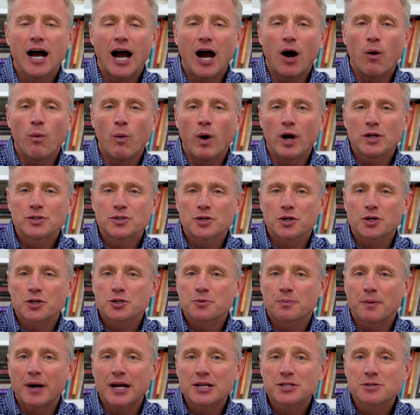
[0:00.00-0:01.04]
I want to
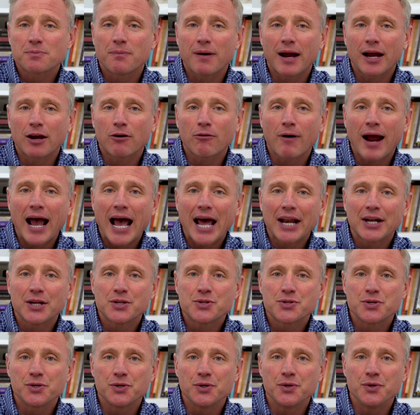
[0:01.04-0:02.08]
express my
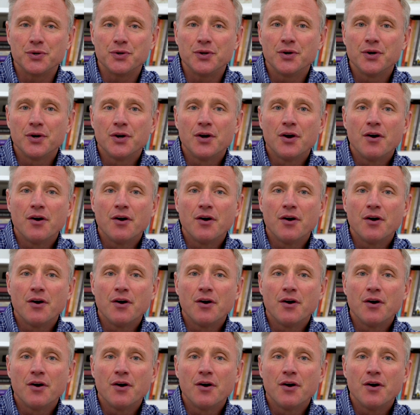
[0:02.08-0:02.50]
gratitude